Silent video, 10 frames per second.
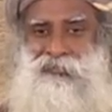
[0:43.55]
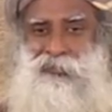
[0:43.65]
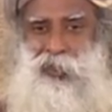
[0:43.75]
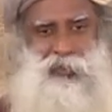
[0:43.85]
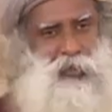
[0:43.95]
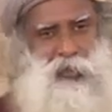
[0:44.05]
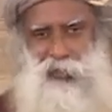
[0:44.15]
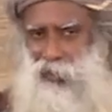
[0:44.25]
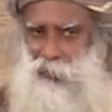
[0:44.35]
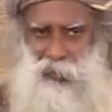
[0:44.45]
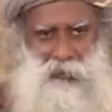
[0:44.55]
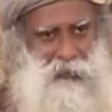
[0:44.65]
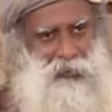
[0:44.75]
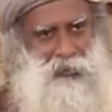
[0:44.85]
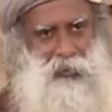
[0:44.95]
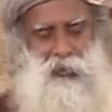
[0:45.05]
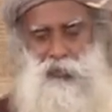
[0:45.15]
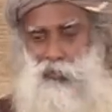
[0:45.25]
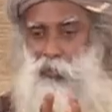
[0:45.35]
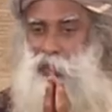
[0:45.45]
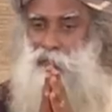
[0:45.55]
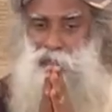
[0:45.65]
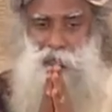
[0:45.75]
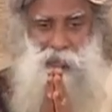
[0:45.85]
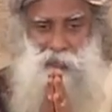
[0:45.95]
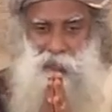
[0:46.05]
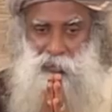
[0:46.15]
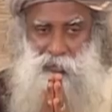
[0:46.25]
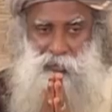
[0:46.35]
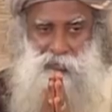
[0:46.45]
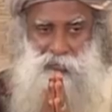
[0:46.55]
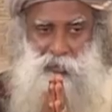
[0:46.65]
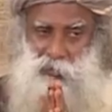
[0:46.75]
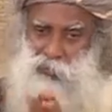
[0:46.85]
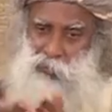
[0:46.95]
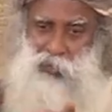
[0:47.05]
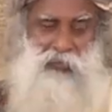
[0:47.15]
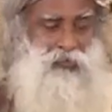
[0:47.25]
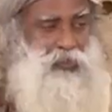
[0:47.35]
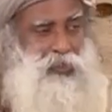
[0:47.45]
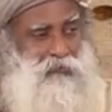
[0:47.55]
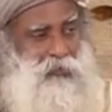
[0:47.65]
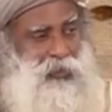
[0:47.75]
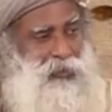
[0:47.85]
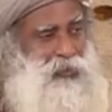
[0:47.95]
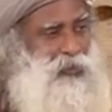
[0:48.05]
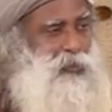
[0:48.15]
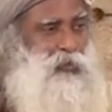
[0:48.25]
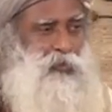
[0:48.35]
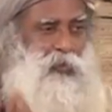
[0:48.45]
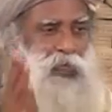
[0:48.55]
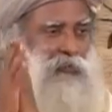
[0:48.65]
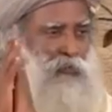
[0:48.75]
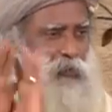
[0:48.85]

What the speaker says: That's all the requirement. You don't have to do any work, you don't have to serve me, you don't have to